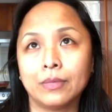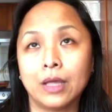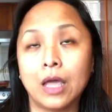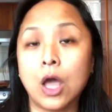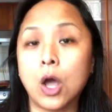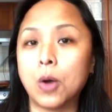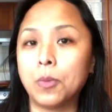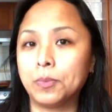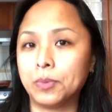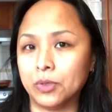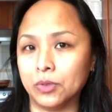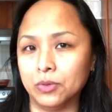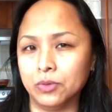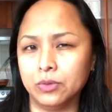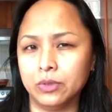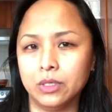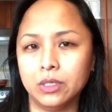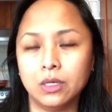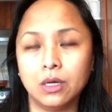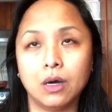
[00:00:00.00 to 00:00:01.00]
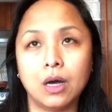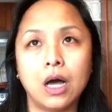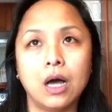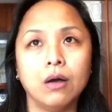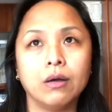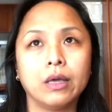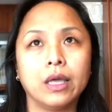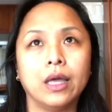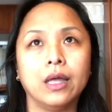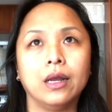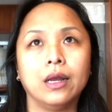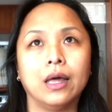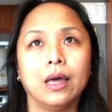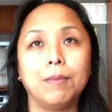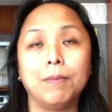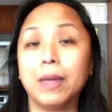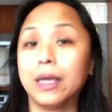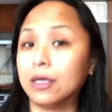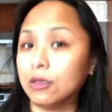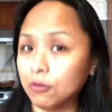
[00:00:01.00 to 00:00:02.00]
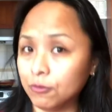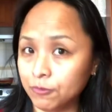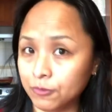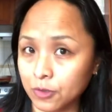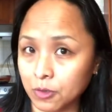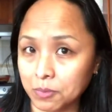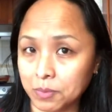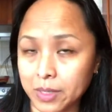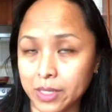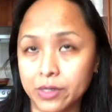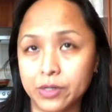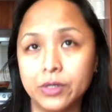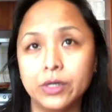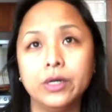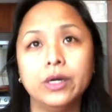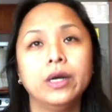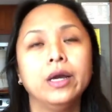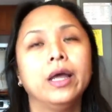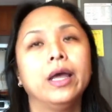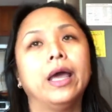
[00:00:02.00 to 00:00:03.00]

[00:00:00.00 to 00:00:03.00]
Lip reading: help you? How can I make you feel better?